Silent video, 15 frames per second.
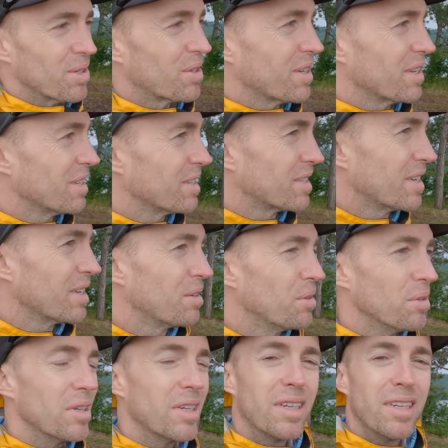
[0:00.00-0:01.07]
Okay, let's get
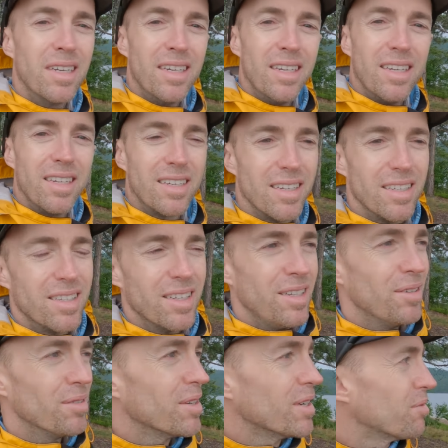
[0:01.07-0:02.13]
going.
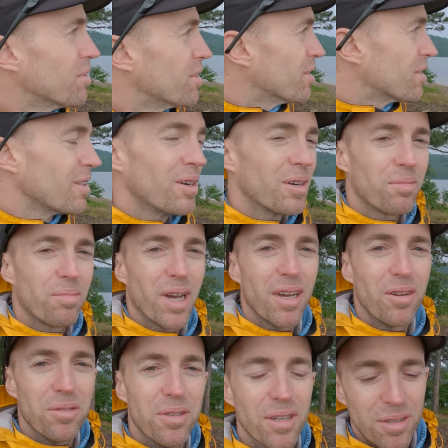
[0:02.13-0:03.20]
Continue on with this long
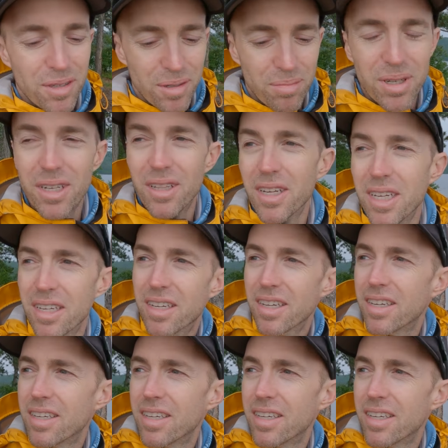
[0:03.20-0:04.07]
paddle down this big lake.